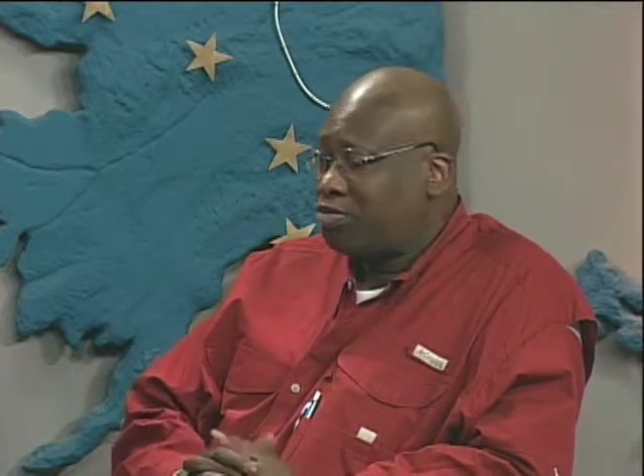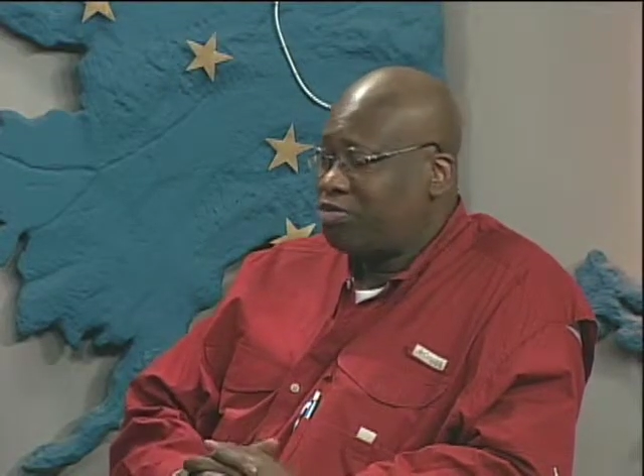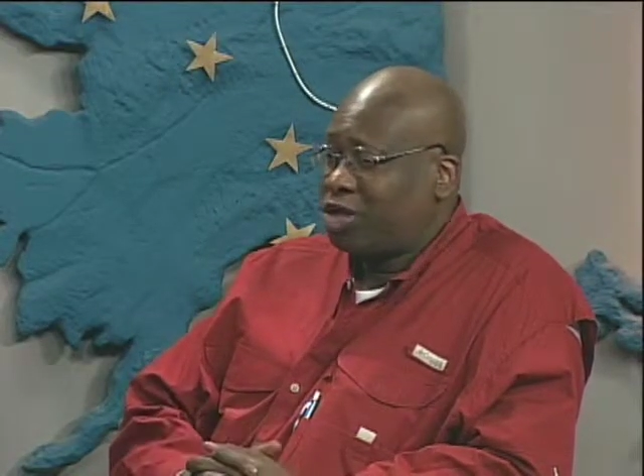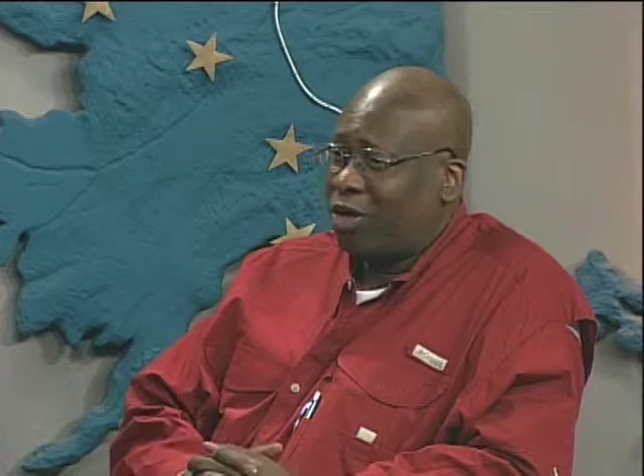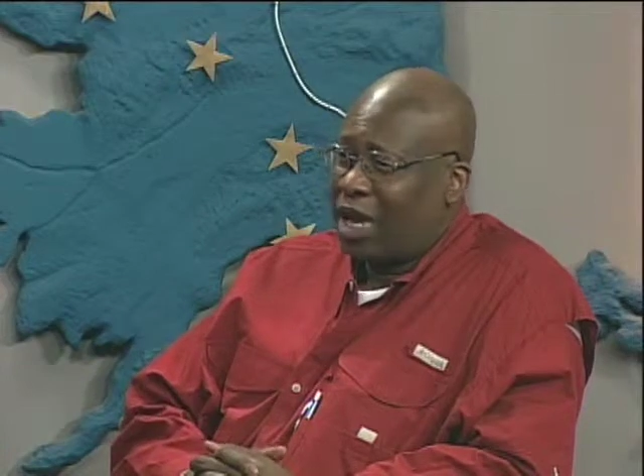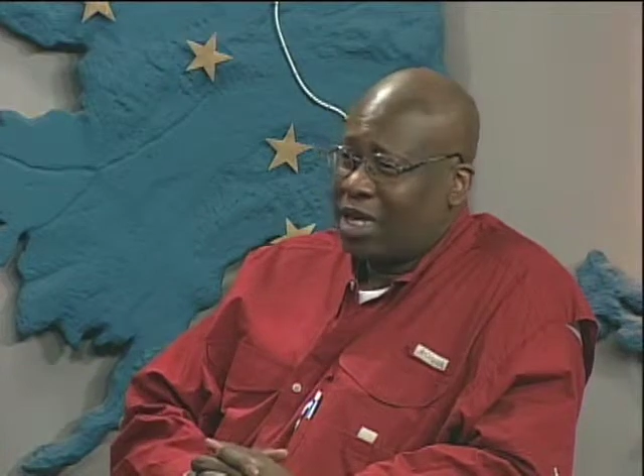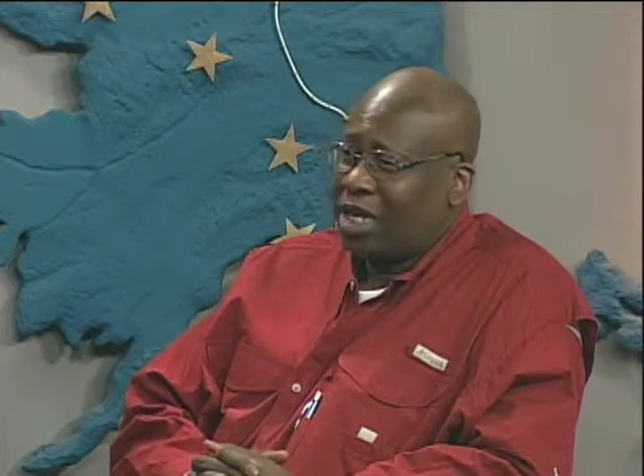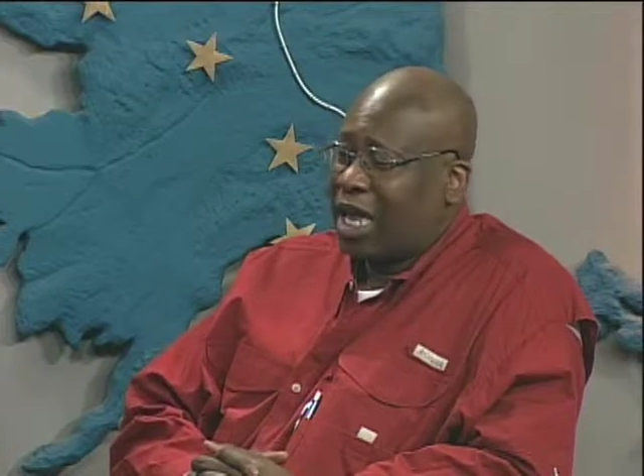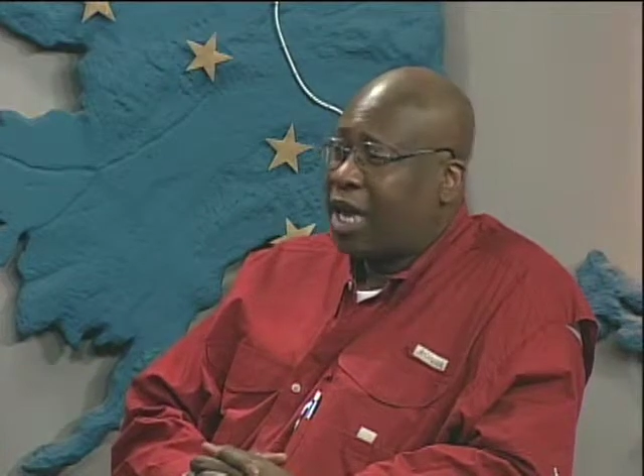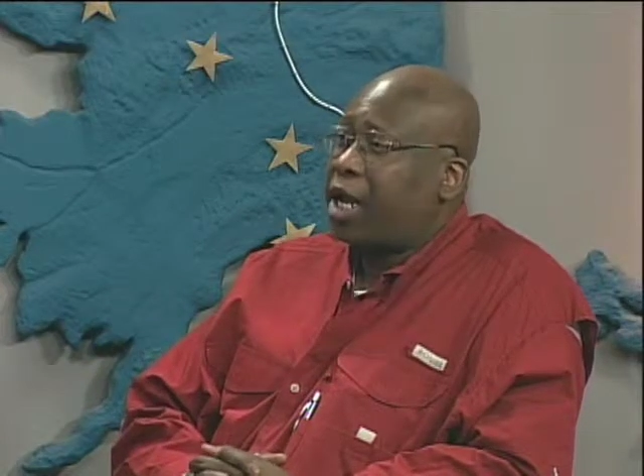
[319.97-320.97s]
So I can
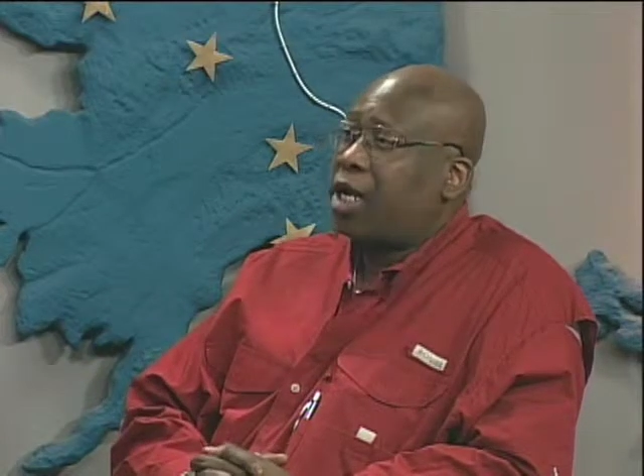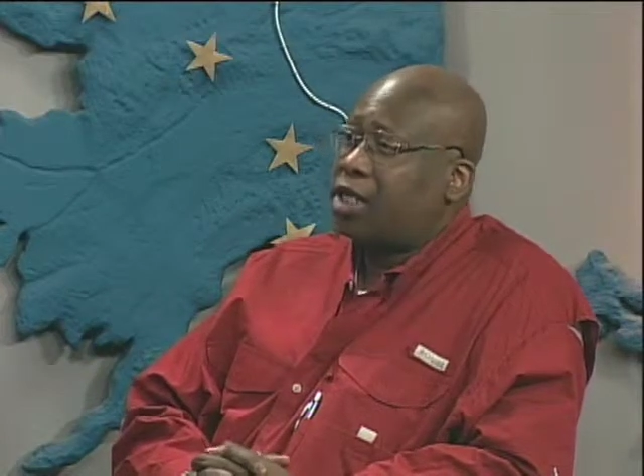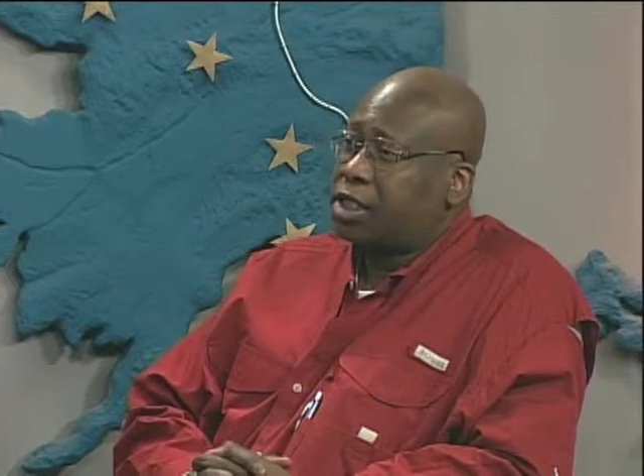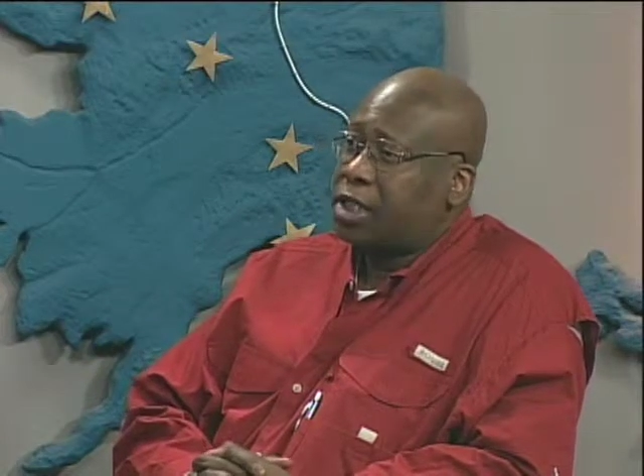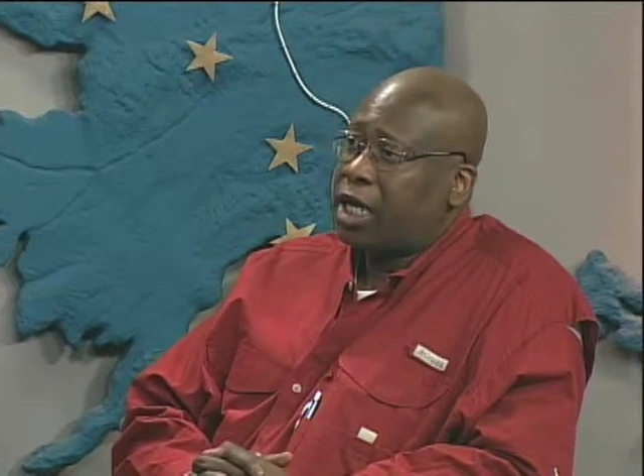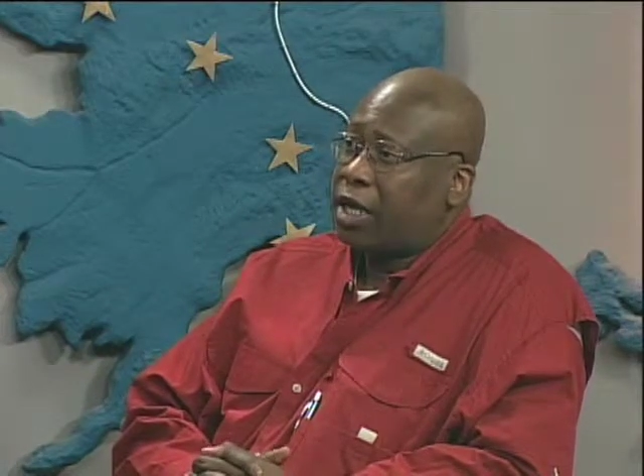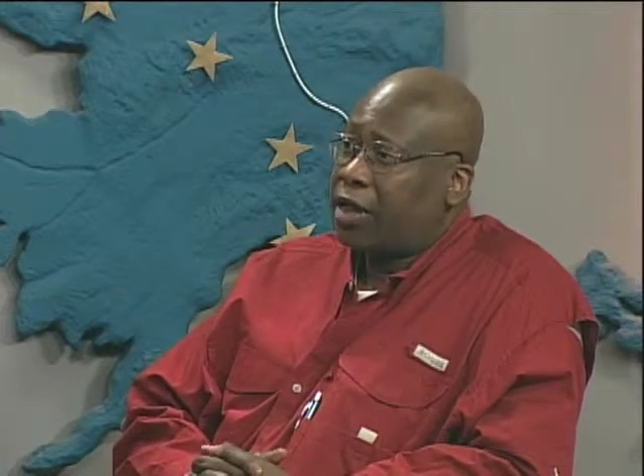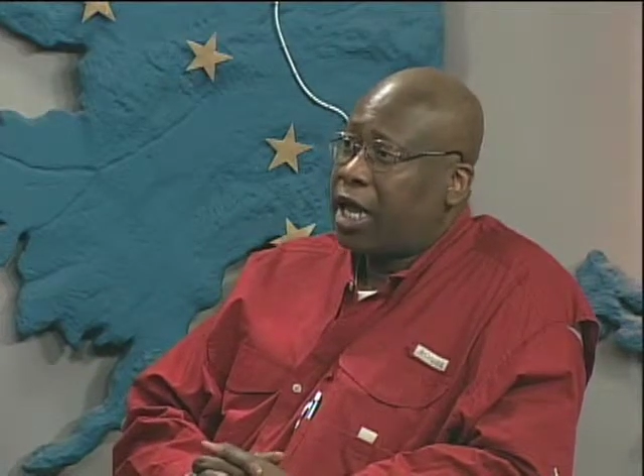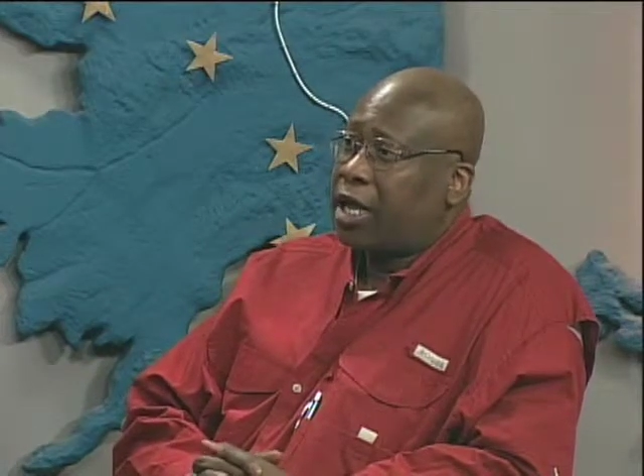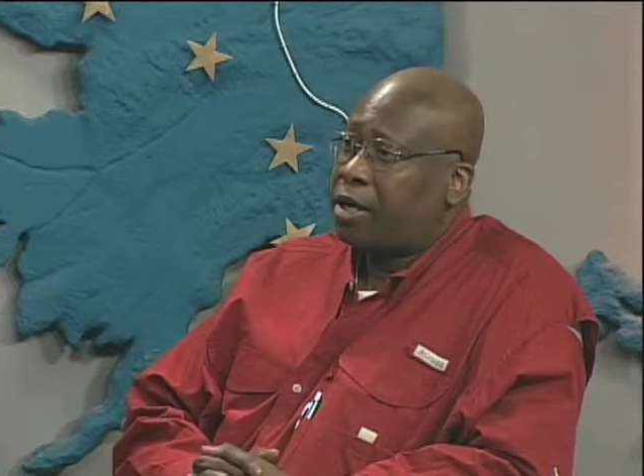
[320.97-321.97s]
kind of understand
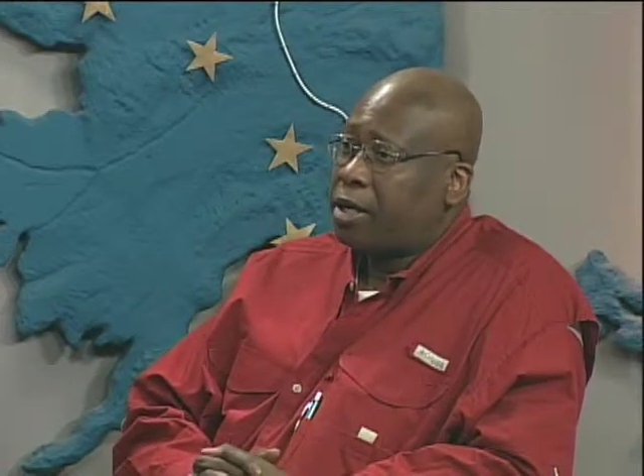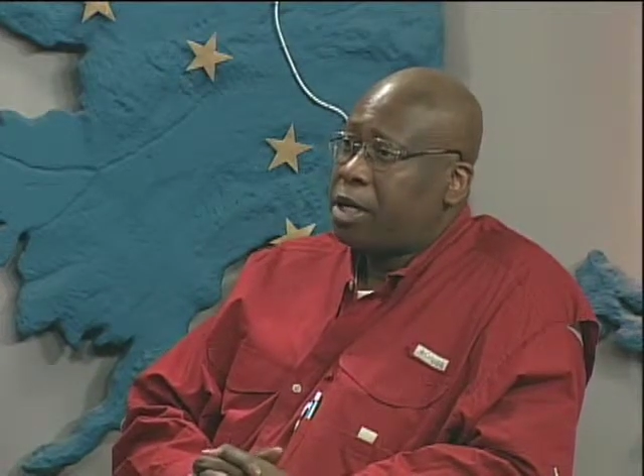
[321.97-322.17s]
that.